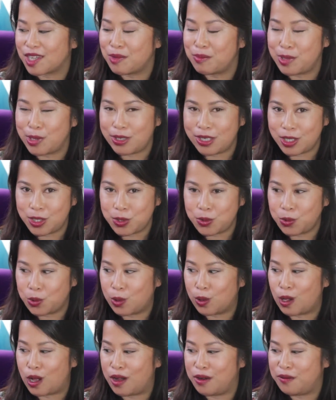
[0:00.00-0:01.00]
beauty
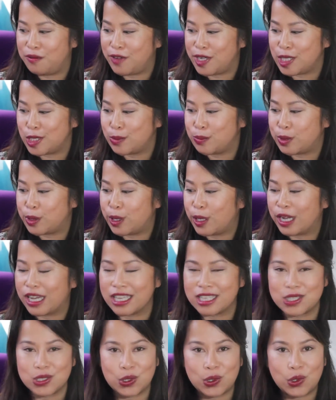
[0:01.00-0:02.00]
tool on Facebook.
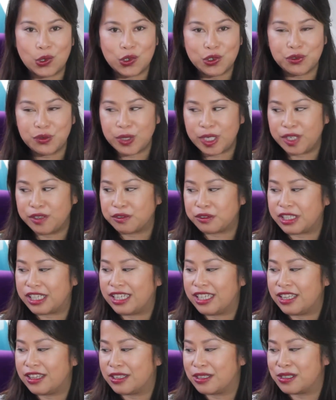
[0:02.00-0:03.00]
It's a cult
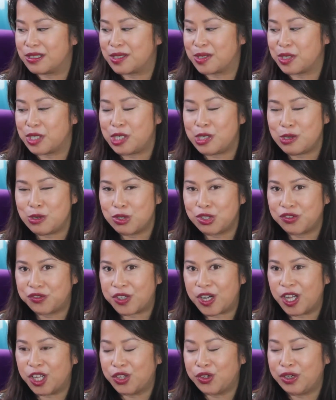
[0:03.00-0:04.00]
favorite. There's a huge
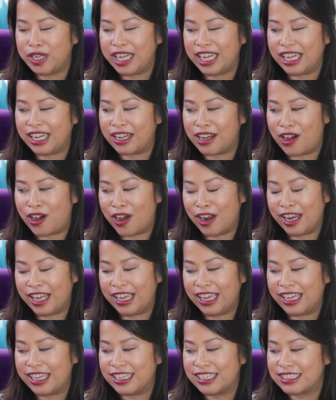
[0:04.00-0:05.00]
following on
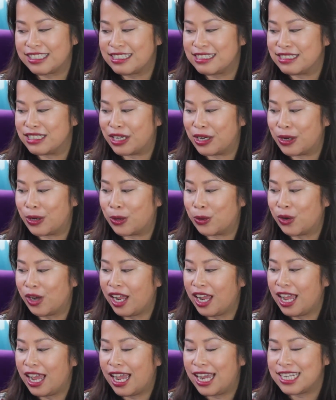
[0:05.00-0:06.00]
it. So
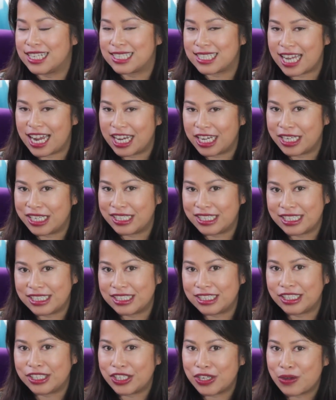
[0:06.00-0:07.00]
I decided,
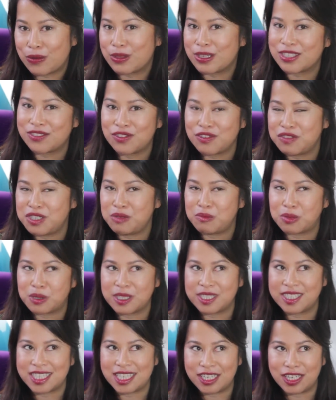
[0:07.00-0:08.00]
you know, this
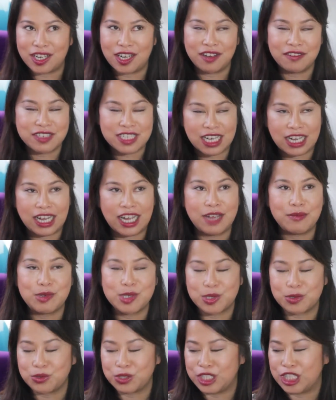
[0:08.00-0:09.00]
15% off time
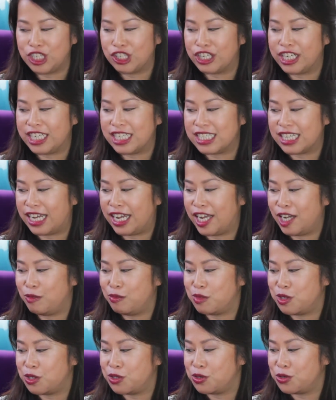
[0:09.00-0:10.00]
was a really great
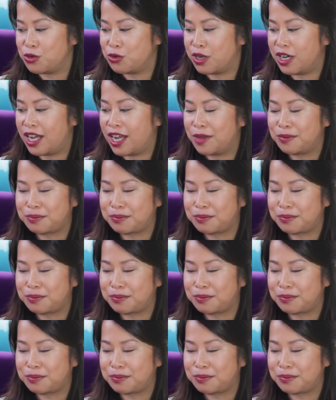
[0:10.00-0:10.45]
time to